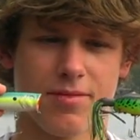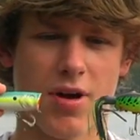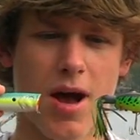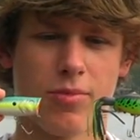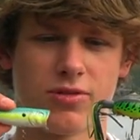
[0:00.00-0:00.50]

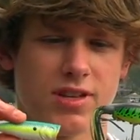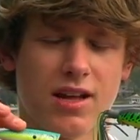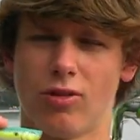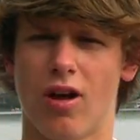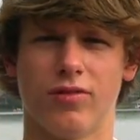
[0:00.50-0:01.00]
Poppers,
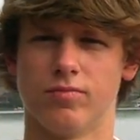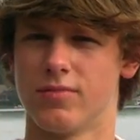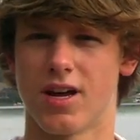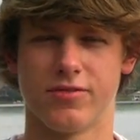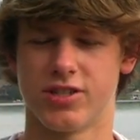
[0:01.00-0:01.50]
I love them.
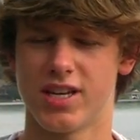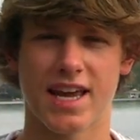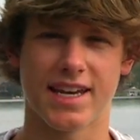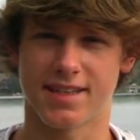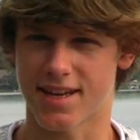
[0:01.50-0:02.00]
I'm just
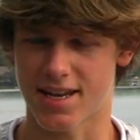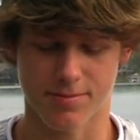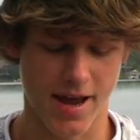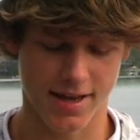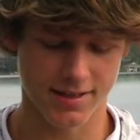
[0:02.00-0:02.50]
any size
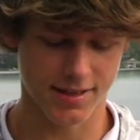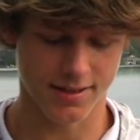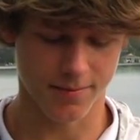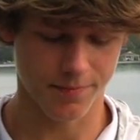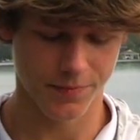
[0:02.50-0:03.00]
bass
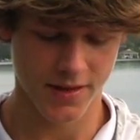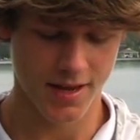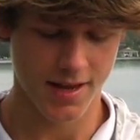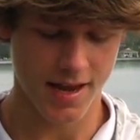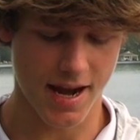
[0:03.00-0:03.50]
eats them.
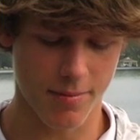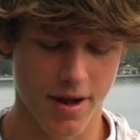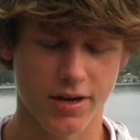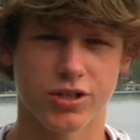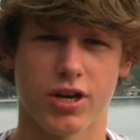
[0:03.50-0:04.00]
And I'm
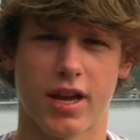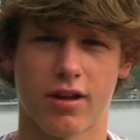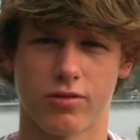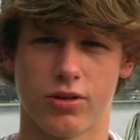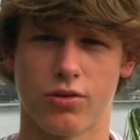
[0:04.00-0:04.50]
about to show you
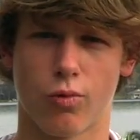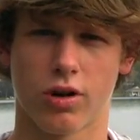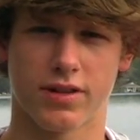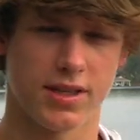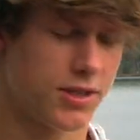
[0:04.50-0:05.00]
how you can
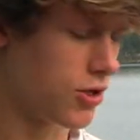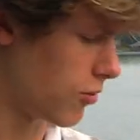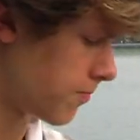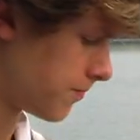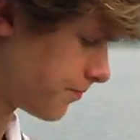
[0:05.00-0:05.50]
work these
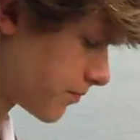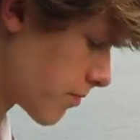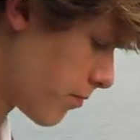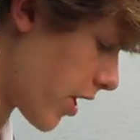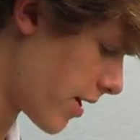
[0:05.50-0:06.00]
two.
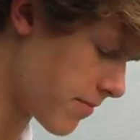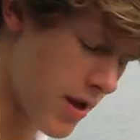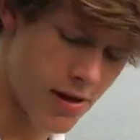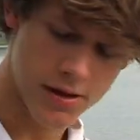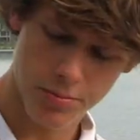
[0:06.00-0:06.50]
But
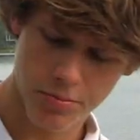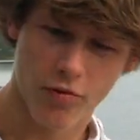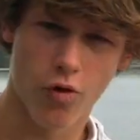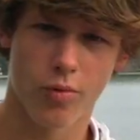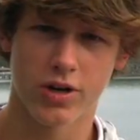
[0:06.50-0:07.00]

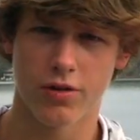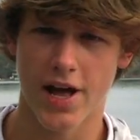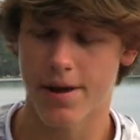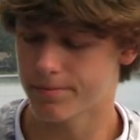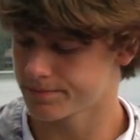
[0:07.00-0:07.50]
before we do
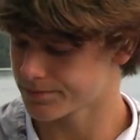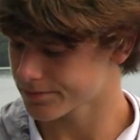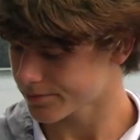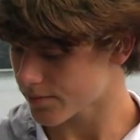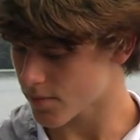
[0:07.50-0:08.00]
that,
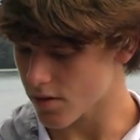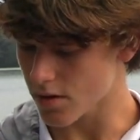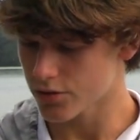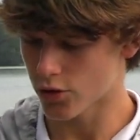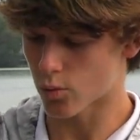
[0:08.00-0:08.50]

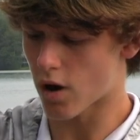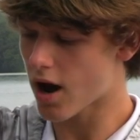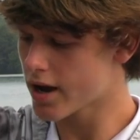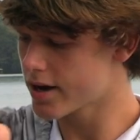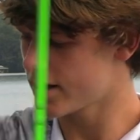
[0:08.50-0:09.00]
the
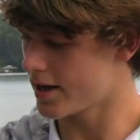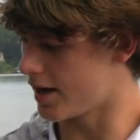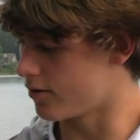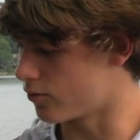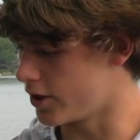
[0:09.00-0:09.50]
rod
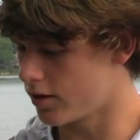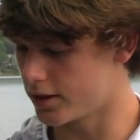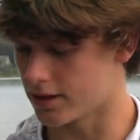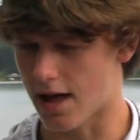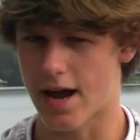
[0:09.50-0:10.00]
and reel
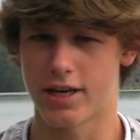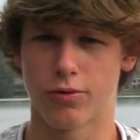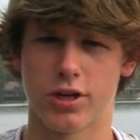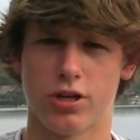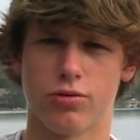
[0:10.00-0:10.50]
and line you
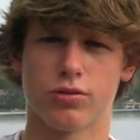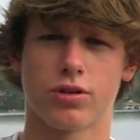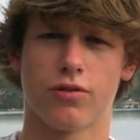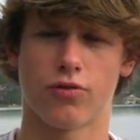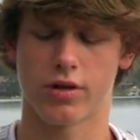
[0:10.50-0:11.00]
want to
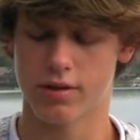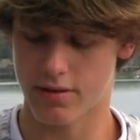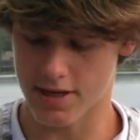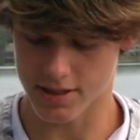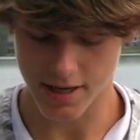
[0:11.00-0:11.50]
use for
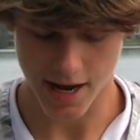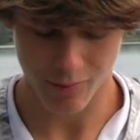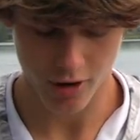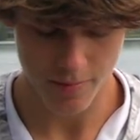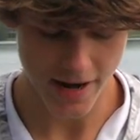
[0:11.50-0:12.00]
these
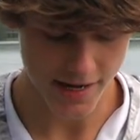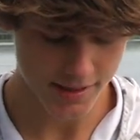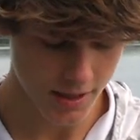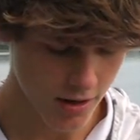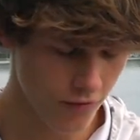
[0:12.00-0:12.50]
topwater
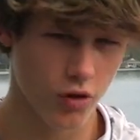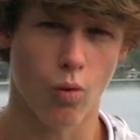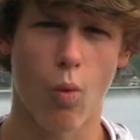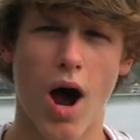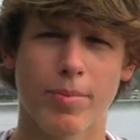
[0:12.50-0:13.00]
baits, for the
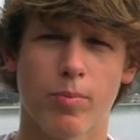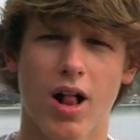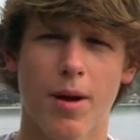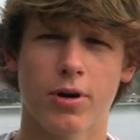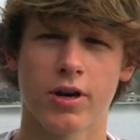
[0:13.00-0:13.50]
whopper
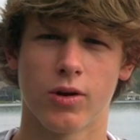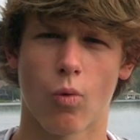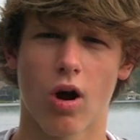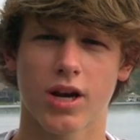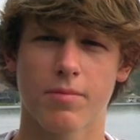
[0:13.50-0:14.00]
plopper and
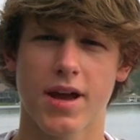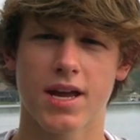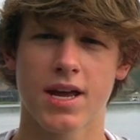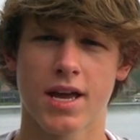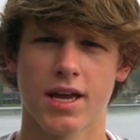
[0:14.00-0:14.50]
walking
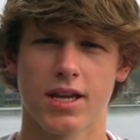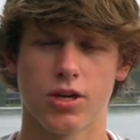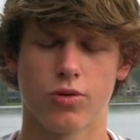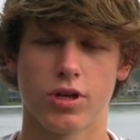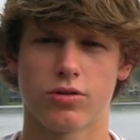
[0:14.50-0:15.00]
bait,
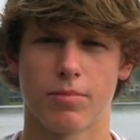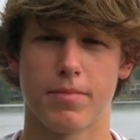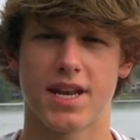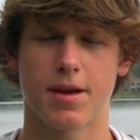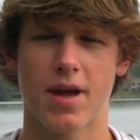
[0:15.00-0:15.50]
you want to use a
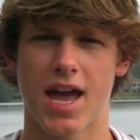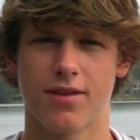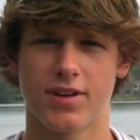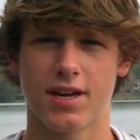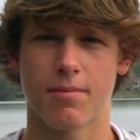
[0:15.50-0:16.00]
medium
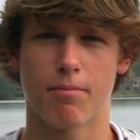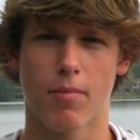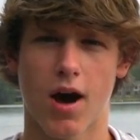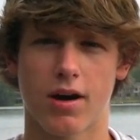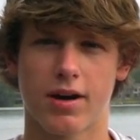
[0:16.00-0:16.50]
heavy,
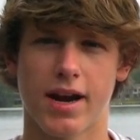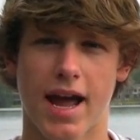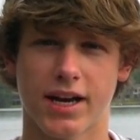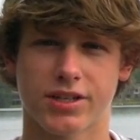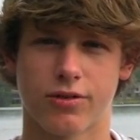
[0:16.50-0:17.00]
moderate
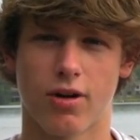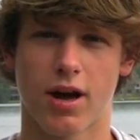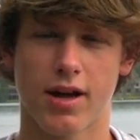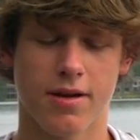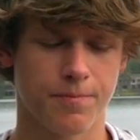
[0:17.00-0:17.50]
action
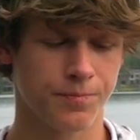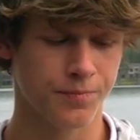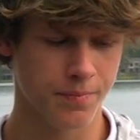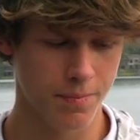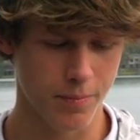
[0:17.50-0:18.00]
rod
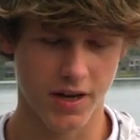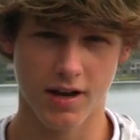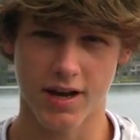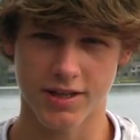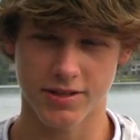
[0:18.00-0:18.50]

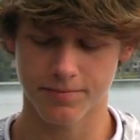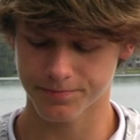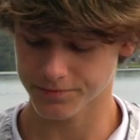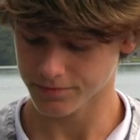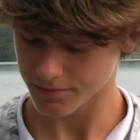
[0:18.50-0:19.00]
because
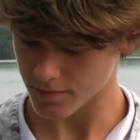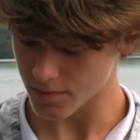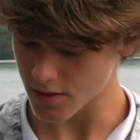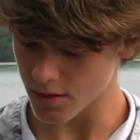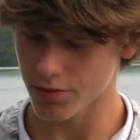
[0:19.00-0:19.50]

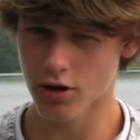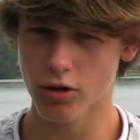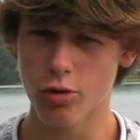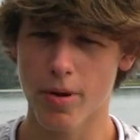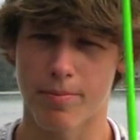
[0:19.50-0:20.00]
they're a
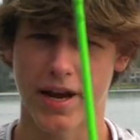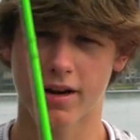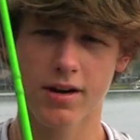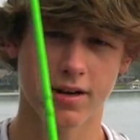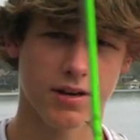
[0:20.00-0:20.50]
little bit
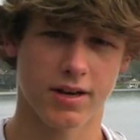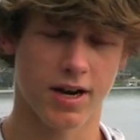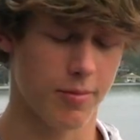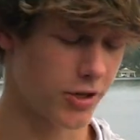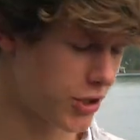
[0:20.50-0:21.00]
bigger.
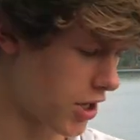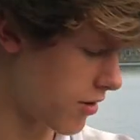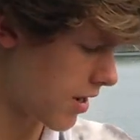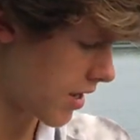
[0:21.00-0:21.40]
Here, I'm going to show you.